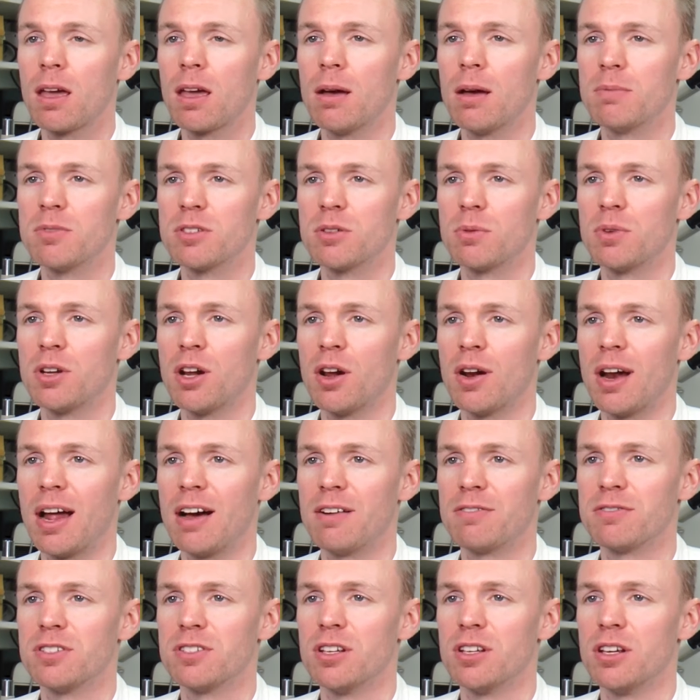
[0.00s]
so we don't
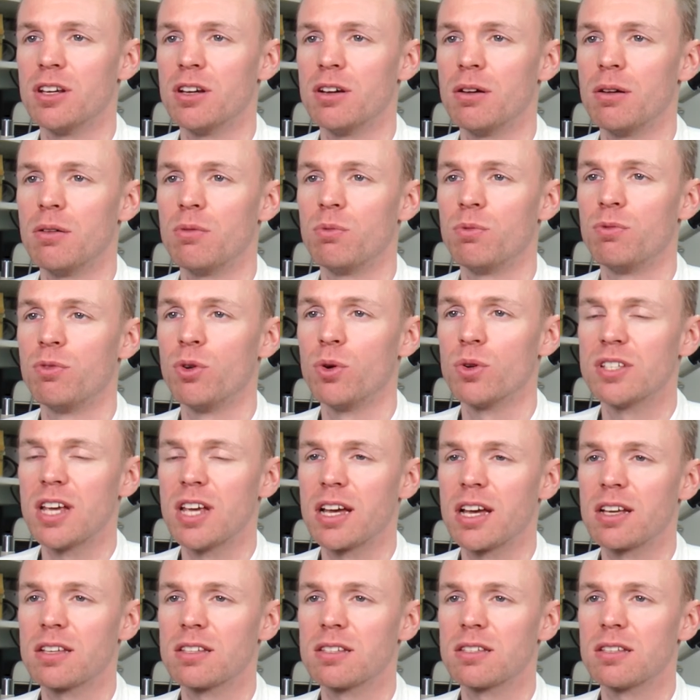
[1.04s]
have to
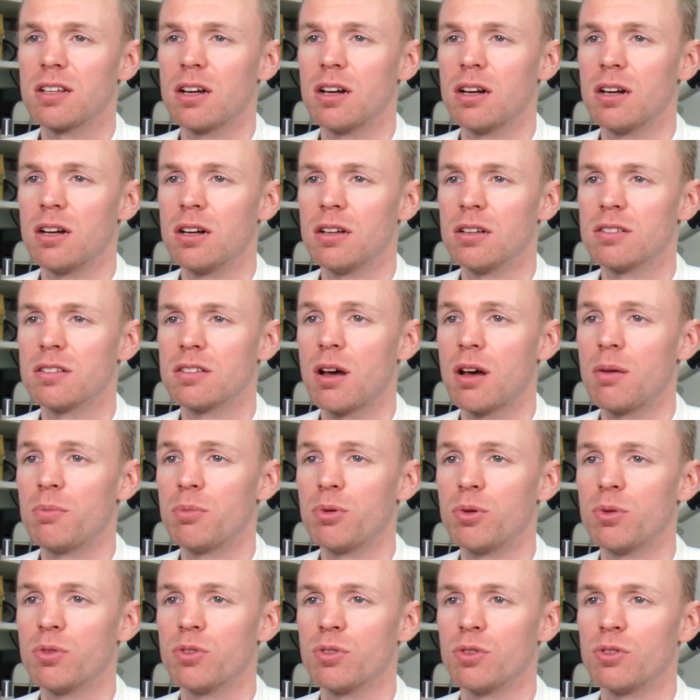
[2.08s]
vortex our
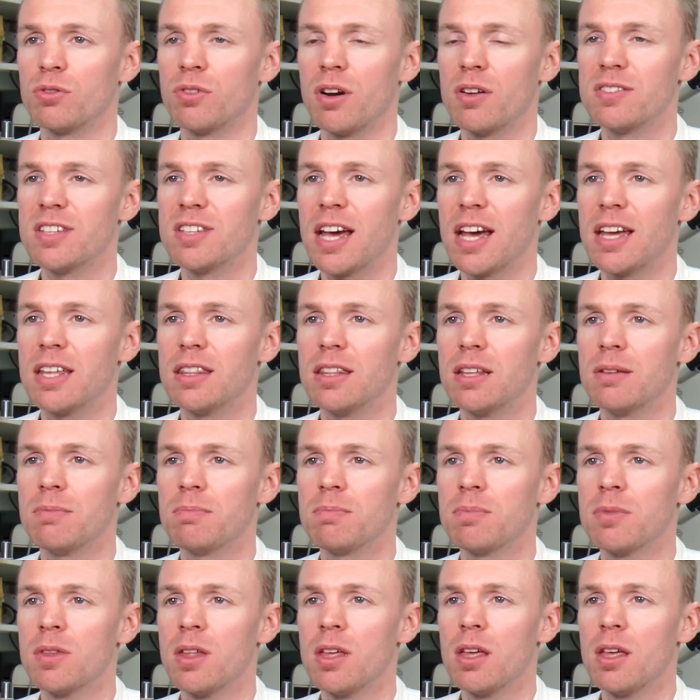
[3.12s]
samples or rotate them.